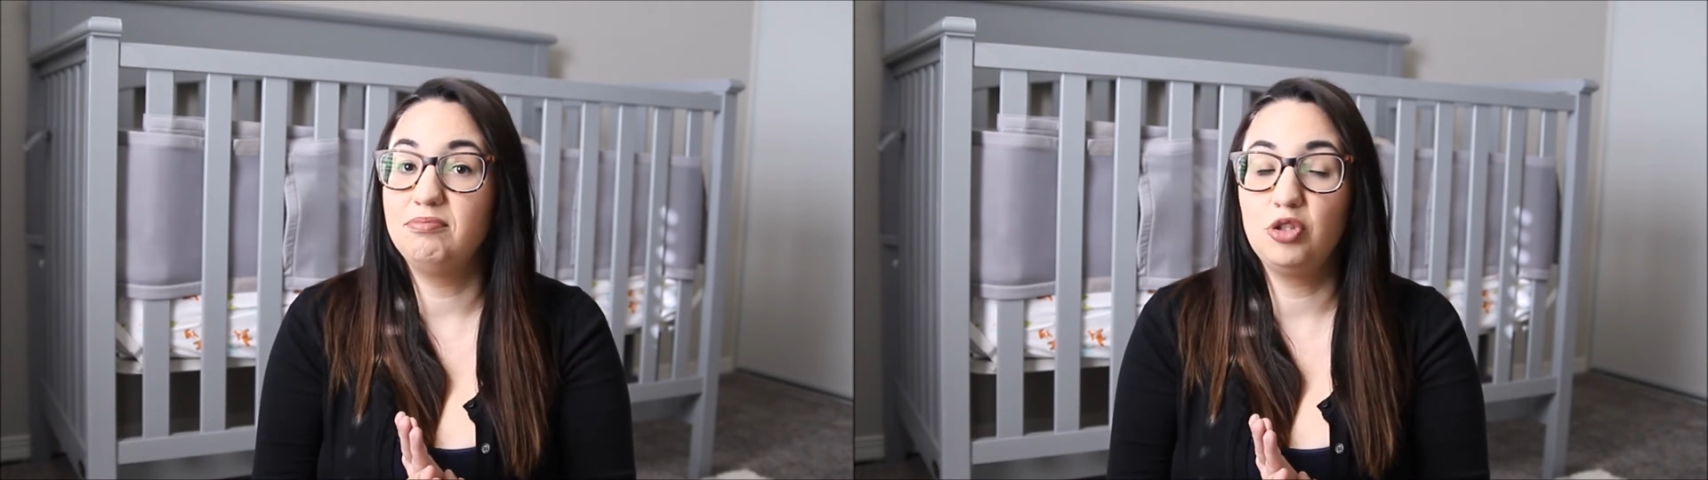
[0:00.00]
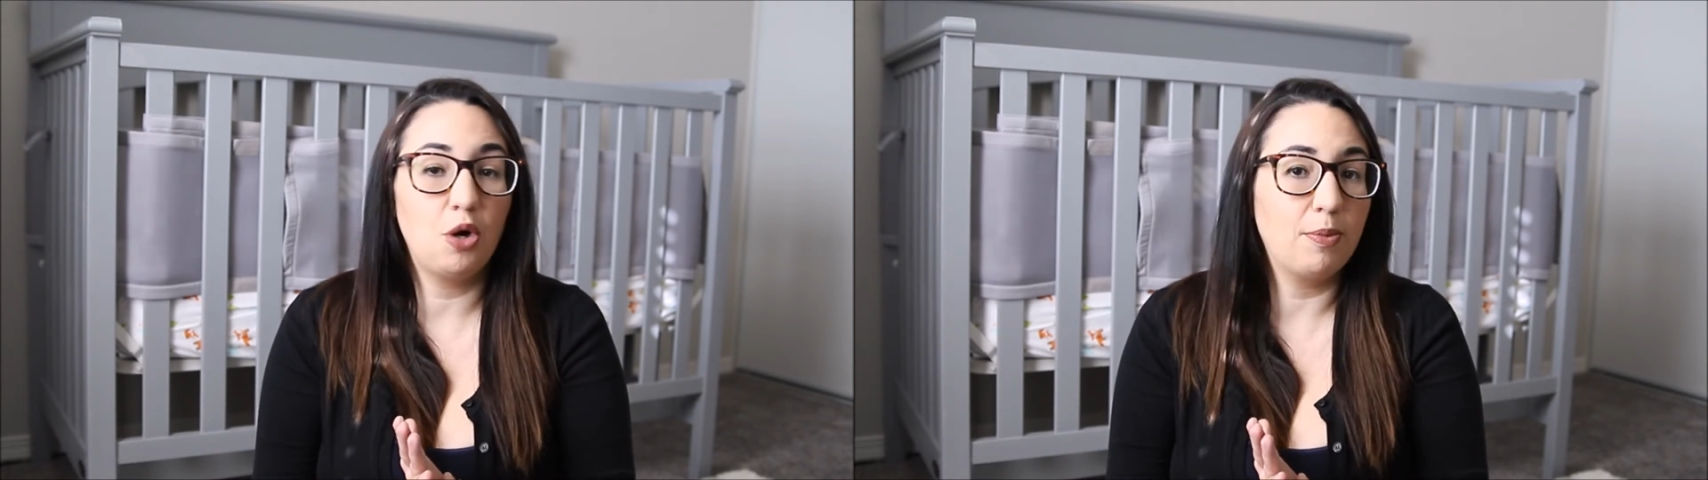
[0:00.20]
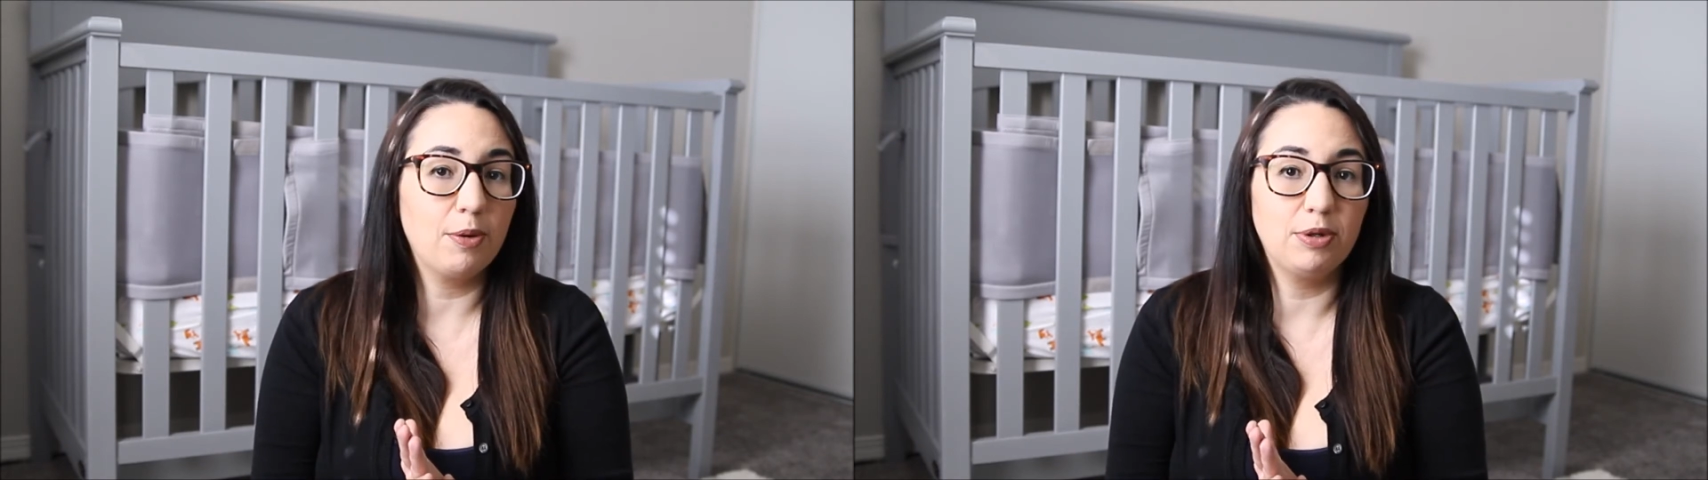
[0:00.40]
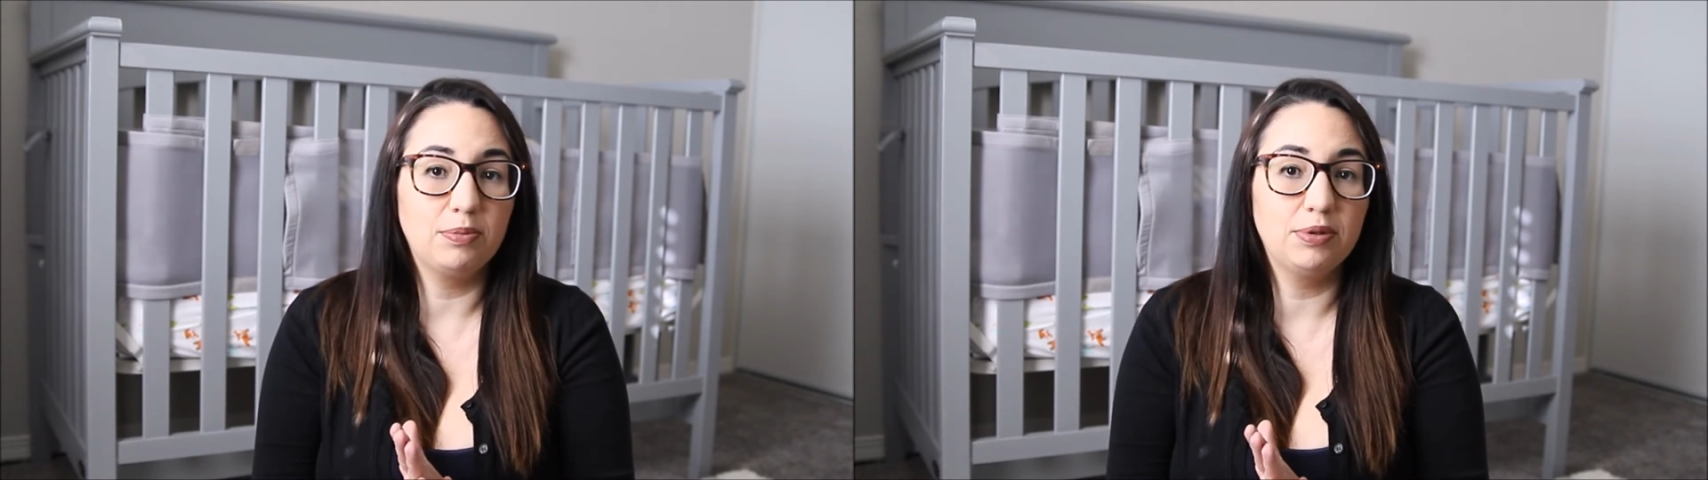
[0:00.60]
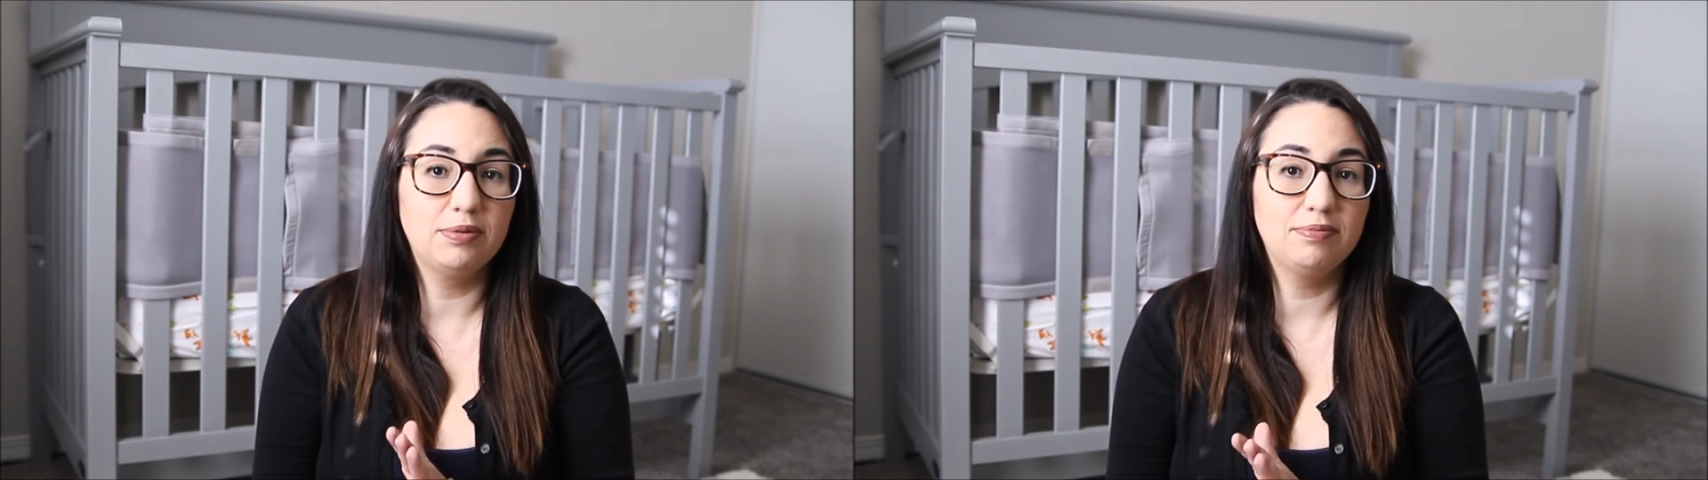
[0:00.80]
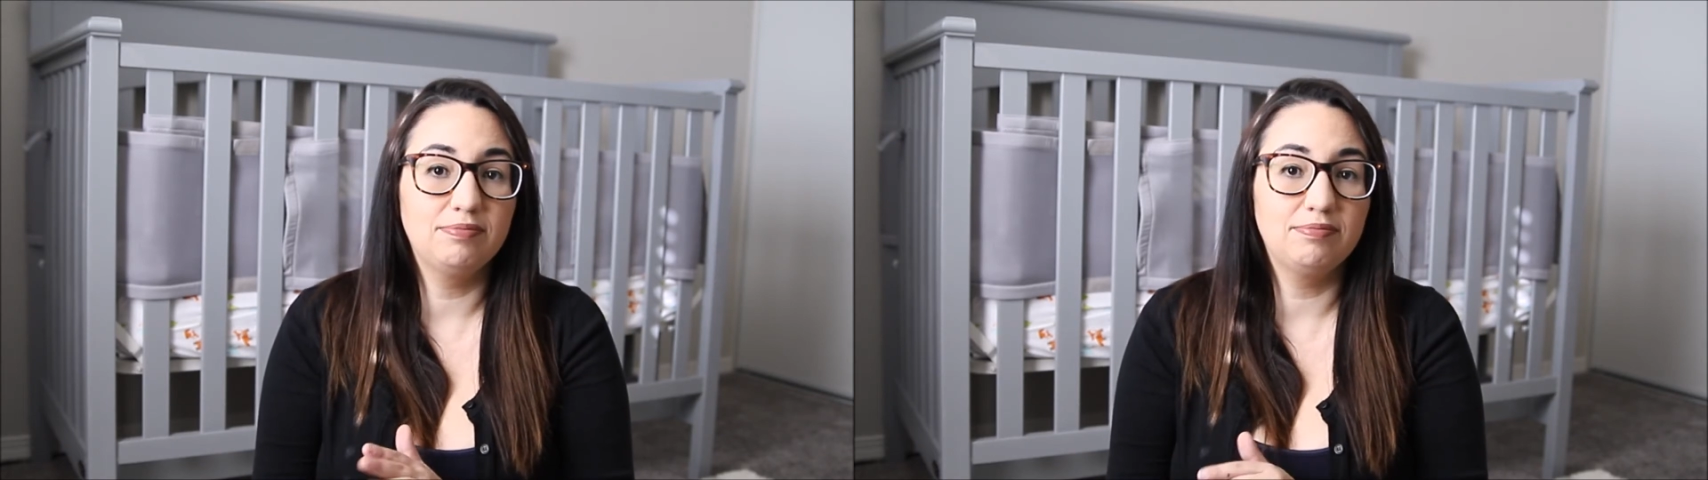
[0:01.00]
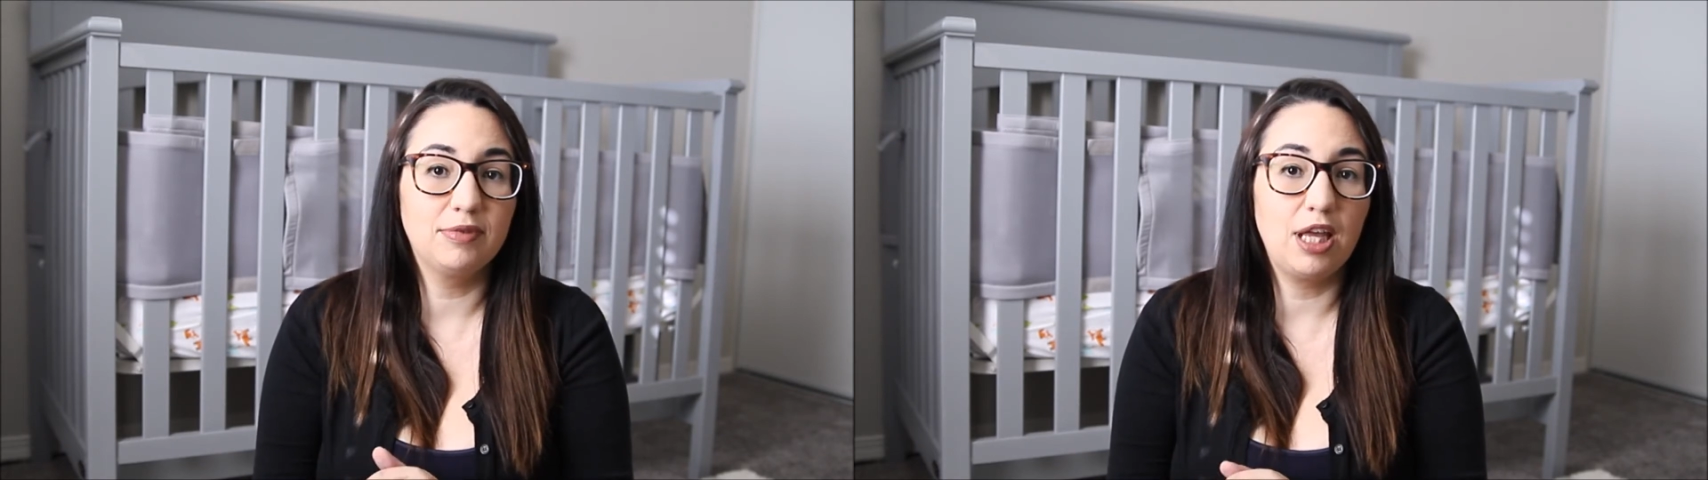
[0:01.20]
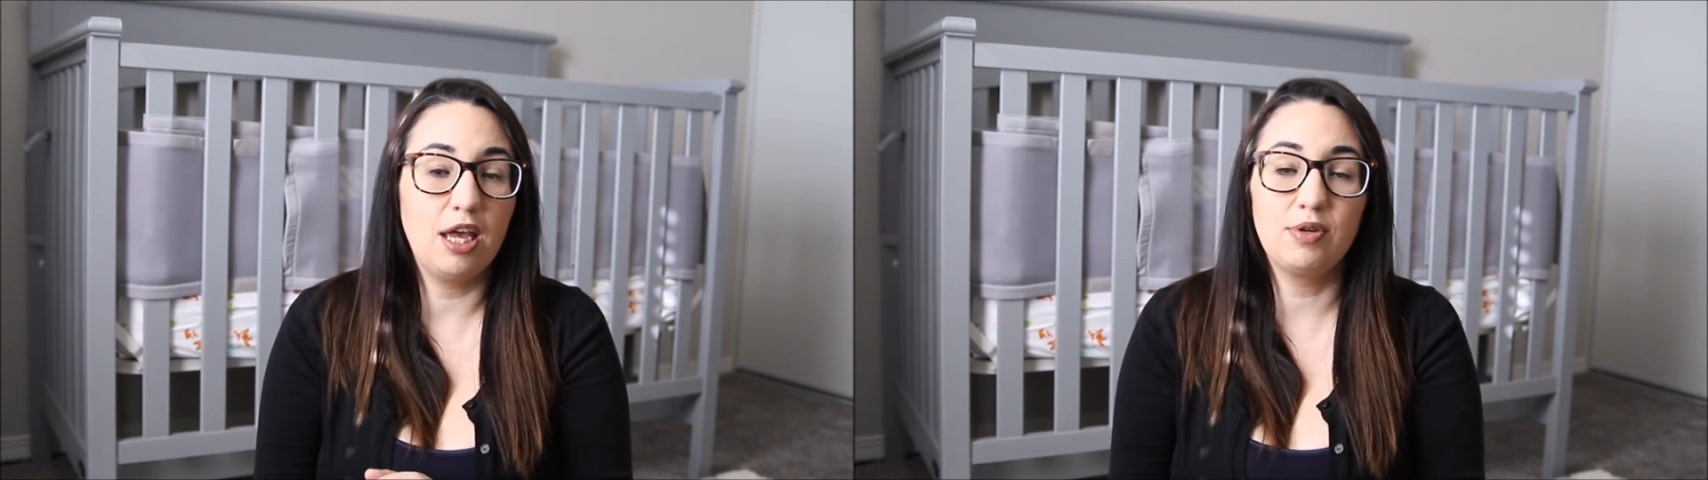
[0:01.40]
no more poop.
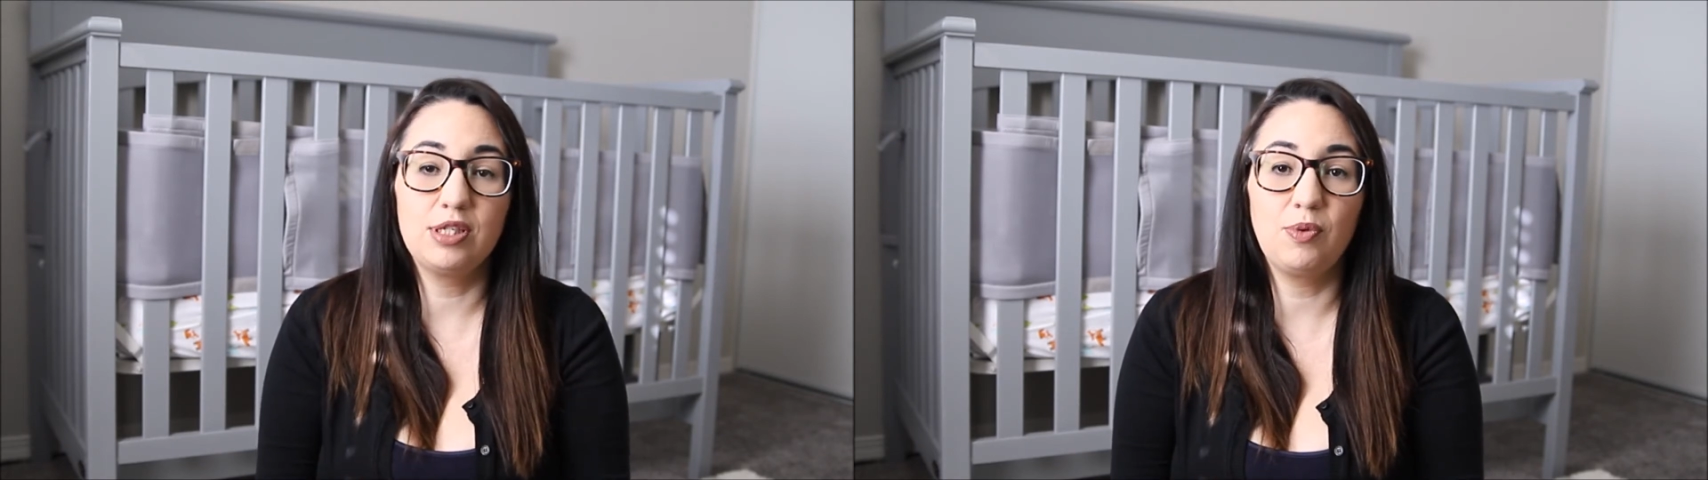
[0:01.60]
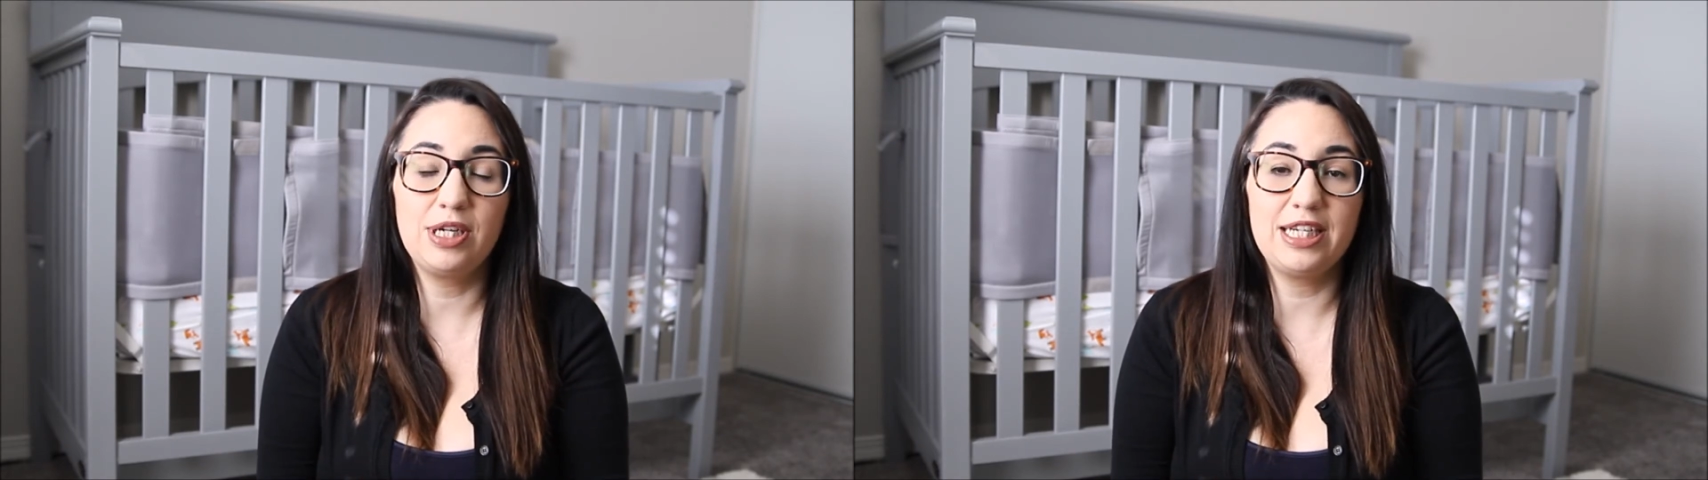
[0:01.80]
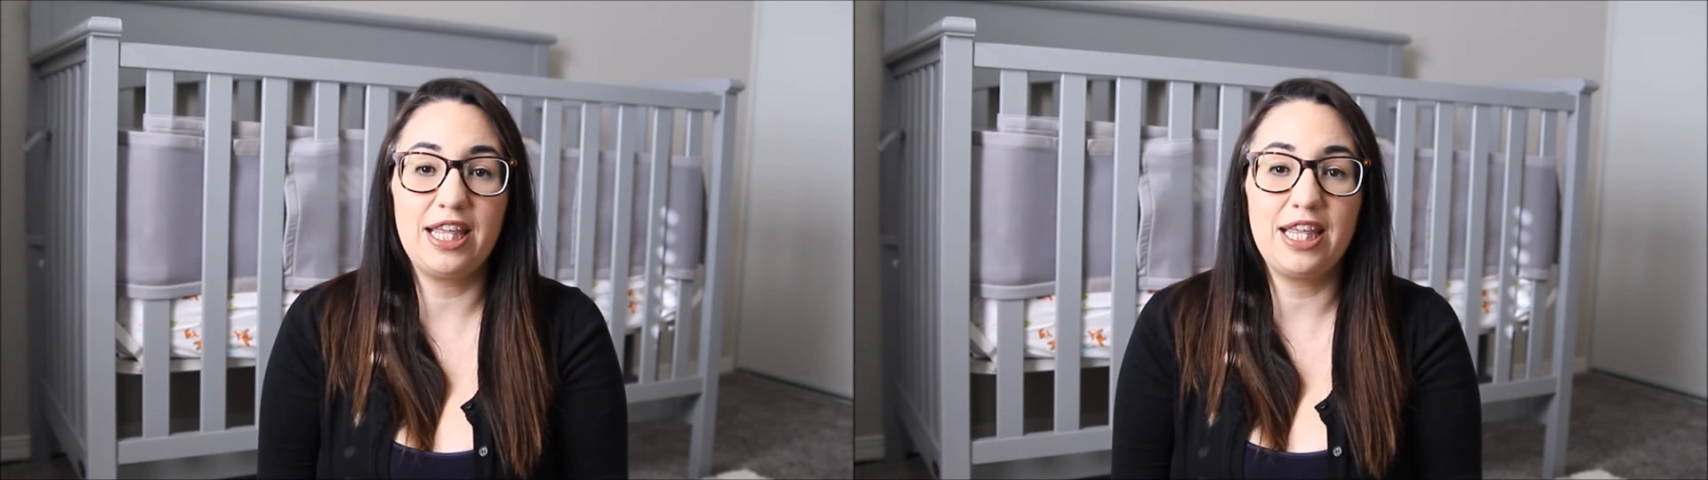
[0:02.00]
It was one